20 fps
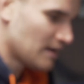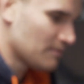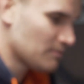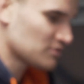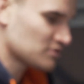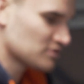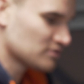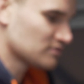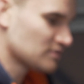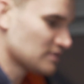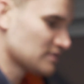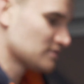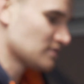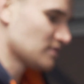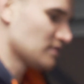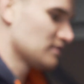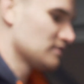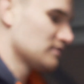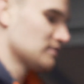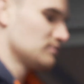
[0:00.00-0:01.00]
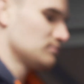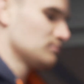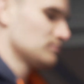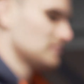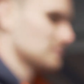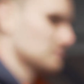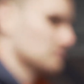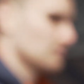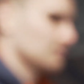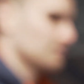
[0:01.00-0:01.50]
how much does this
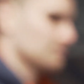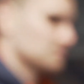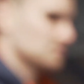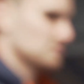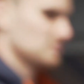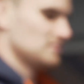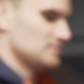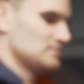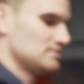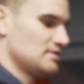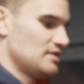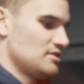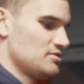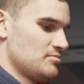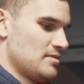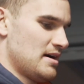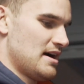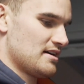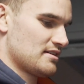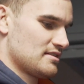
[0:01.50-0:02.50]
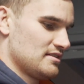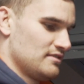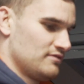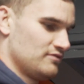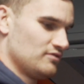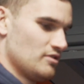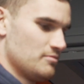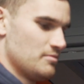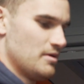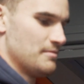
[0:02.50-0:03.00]
coffee machine set you back? If
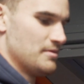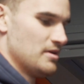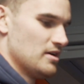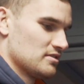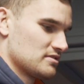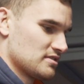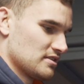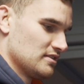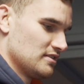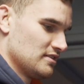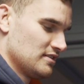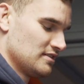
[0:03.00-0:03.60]
you don't mind me asking.